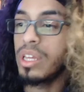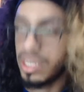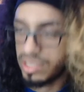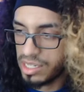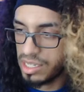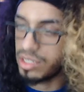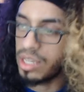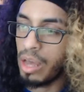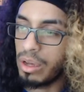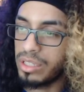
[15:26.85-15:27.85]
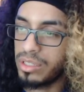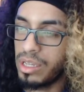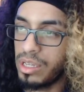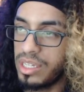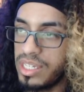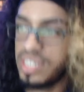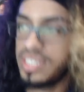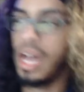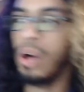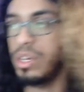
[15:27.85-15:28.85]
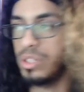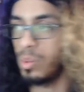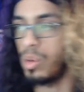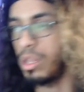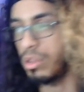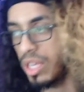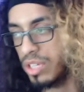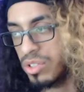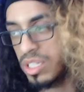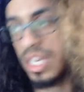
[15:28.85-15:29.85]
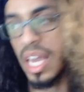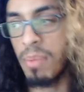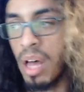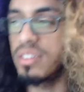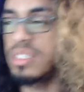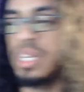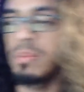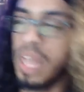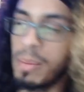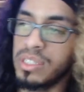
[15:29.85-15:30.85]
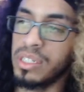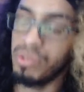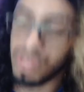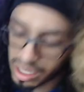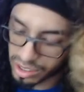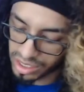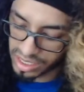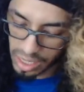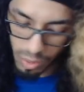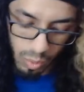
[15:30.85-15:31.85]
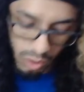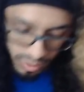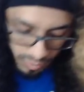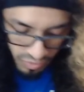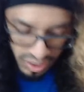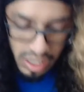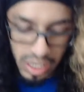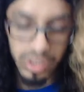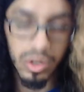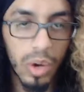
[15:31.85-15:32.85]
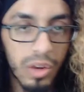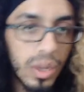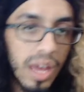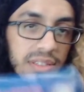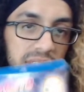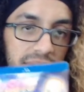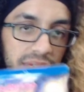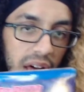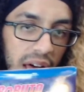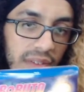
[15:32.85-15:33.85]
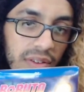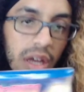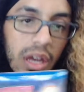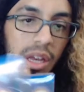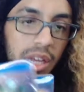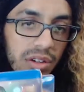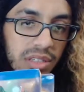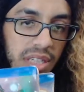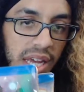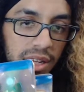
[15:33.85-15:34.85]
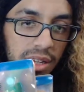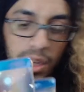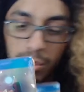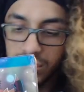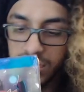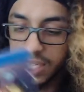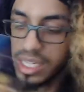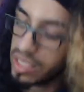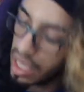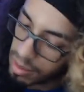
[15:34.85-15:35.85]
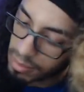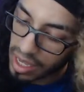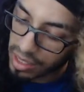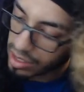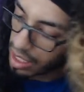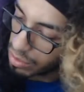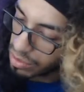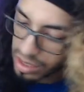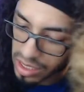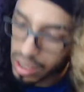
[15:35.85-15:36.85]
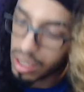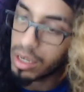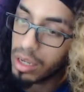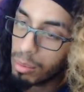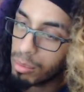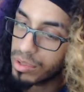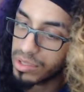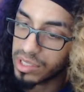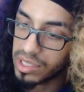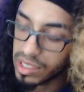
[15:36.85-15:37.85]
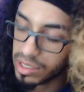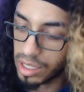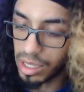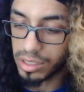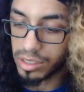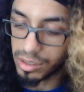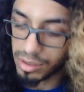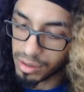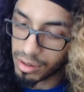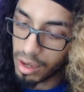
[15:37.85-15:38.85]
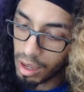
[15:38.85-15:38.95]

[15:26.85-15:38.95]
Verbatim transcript: Yes, it is out. It is out as well. Okay, so this came out at the same time as the Inuyasha set one. So here we have set five. Here's set number six, I'd imagine. I don't see the number six on here.